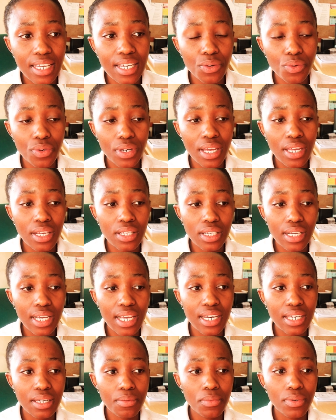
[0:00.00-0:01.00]

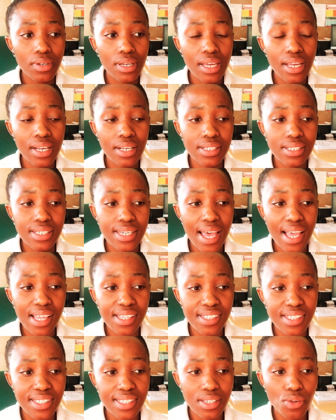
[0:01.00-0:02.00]
In
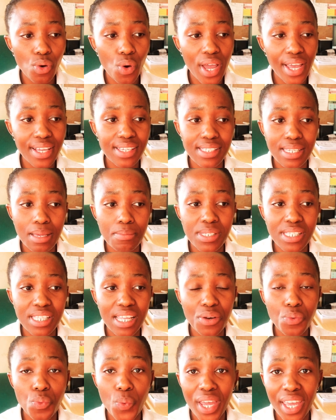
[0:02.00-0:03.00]
tests or exams
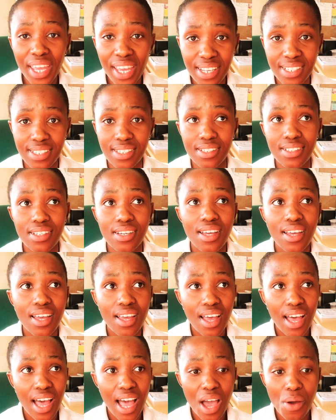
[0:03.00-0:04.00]
that were hectic,
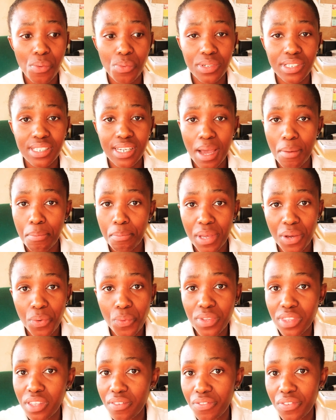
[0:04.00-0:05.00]
I would come
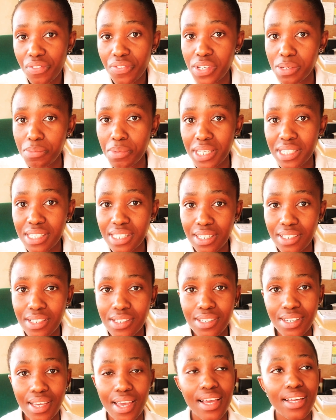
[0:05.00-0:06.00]
back with a
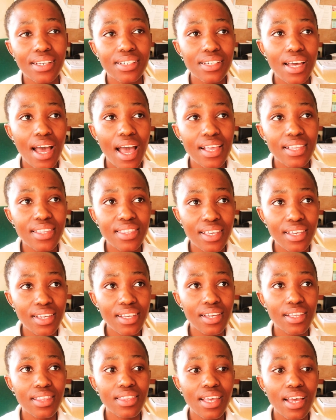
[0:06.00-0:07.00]
50%. And I
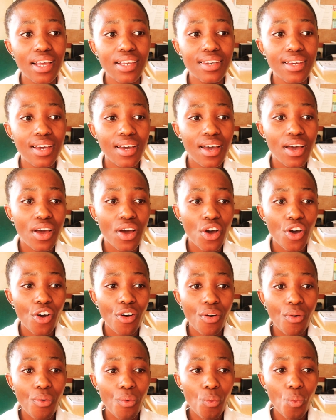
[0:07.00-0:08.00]
think that
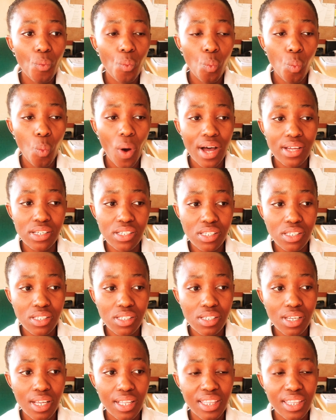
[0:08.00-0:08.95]
was